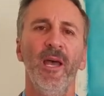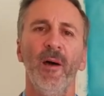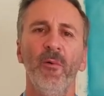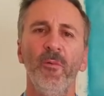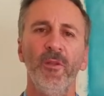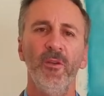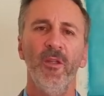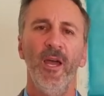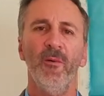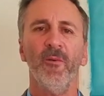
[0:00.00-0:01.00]
And when we do
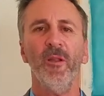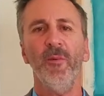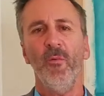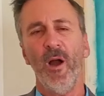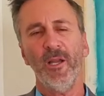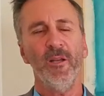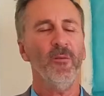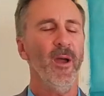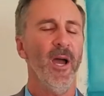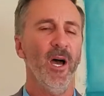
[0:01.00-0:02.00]
that, we're going to be walking
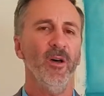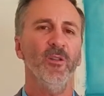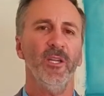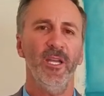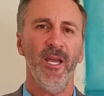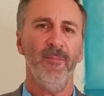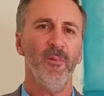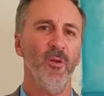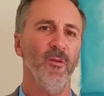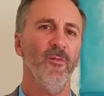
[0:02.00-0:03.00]
around, looking
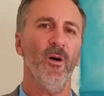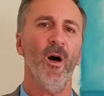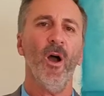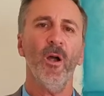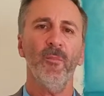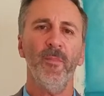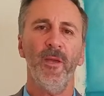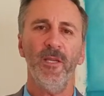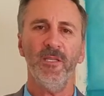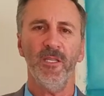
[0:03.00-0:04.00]
at beautiful art
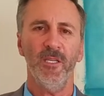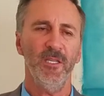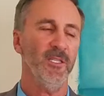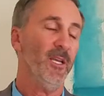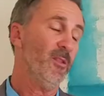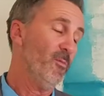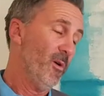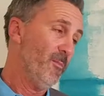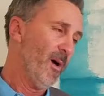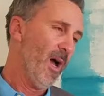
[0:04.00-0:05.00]
pieces like the
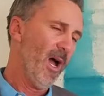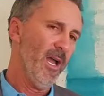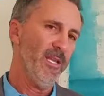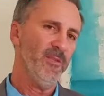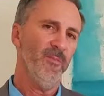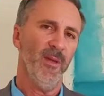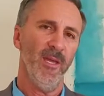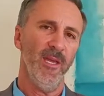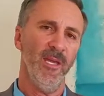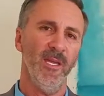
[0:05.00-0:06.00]
one behind
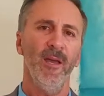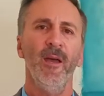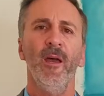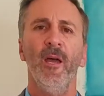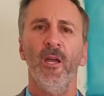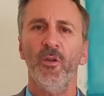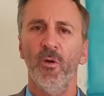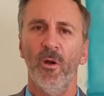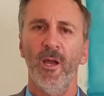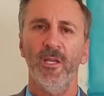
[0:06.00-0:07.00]
me,
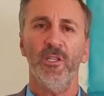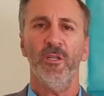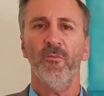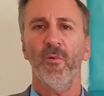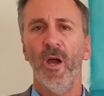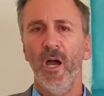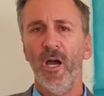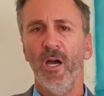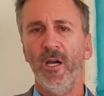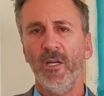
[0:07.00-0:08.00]
Eurasian
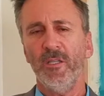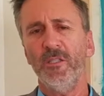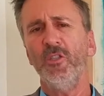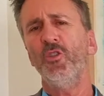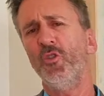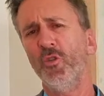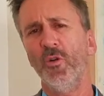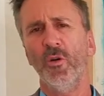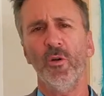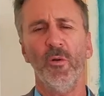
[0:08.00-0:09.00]
rugs,
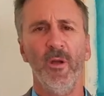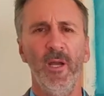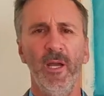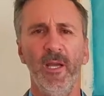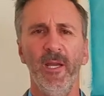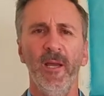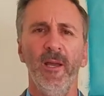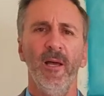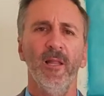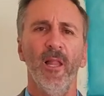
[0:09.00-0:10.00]
jewelry,
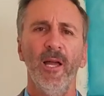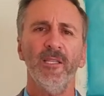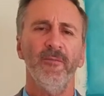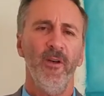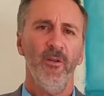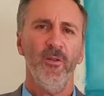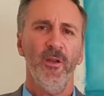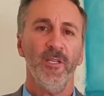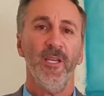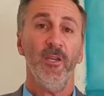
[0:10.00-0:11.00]
lots of other
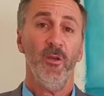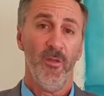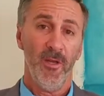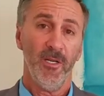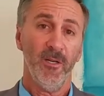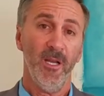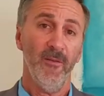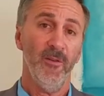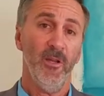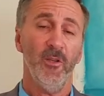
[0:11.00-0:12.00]
things that you think are
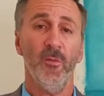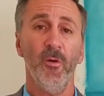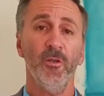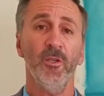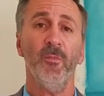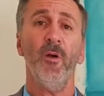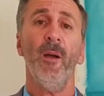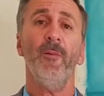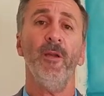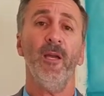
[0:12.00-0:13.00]
covered under your personal
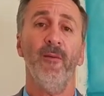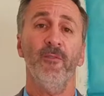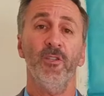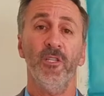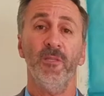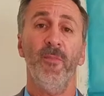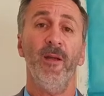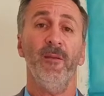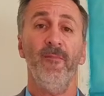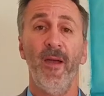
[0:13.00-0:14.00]
property coverages,
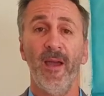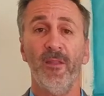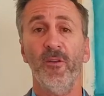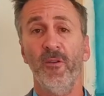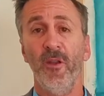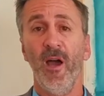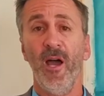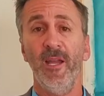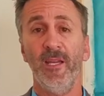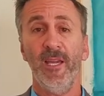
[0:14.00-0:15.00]
but in fact they're
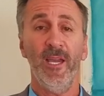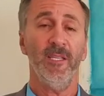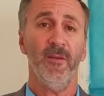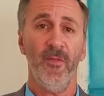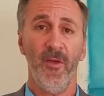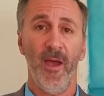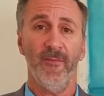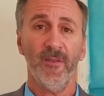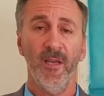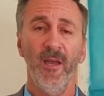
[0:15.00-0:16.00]
not in case of
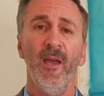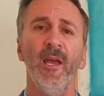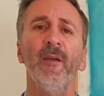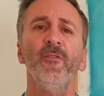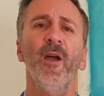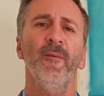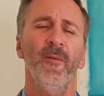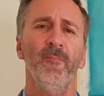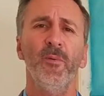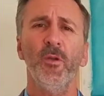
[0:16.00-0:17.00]
theft. If you have
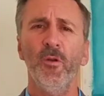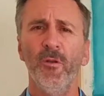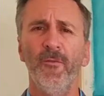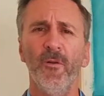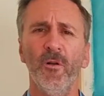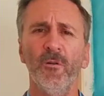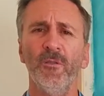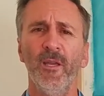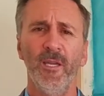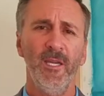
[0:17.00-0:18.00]
a
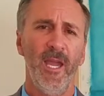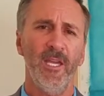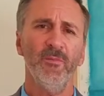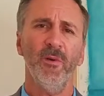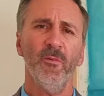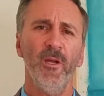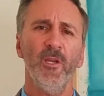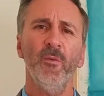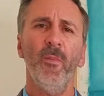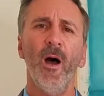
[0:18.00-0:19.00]
beautiful engagement ring
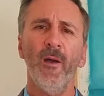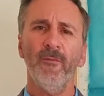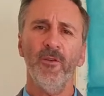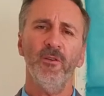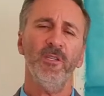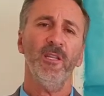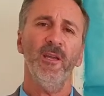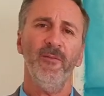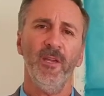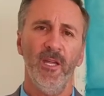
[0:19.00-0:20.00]
you bought for your
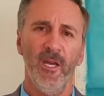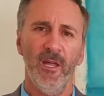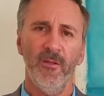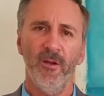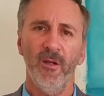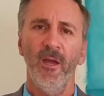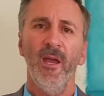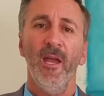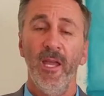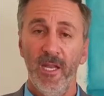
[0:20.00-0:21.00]
significant other,
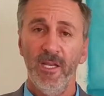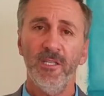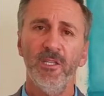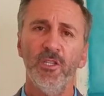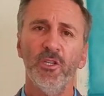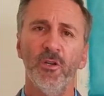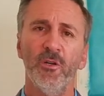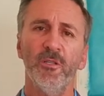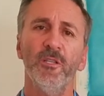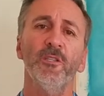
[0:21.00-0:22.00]
it is
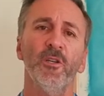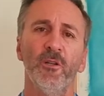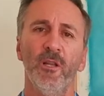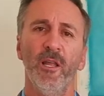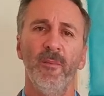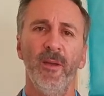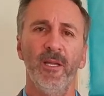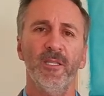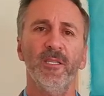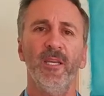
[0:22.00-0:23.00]
insured to certain
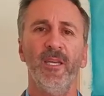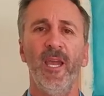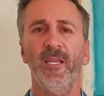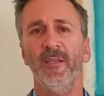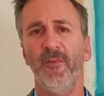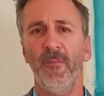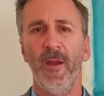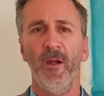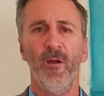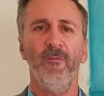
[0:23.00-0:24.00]
limits in case of a
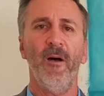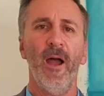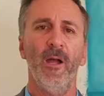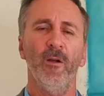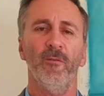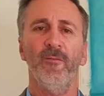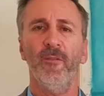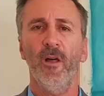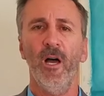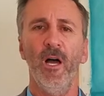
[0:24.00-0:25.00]
peril, fire,
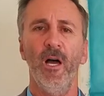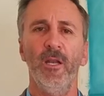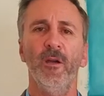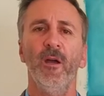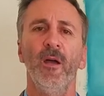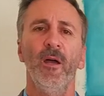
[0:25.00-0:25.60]
flood,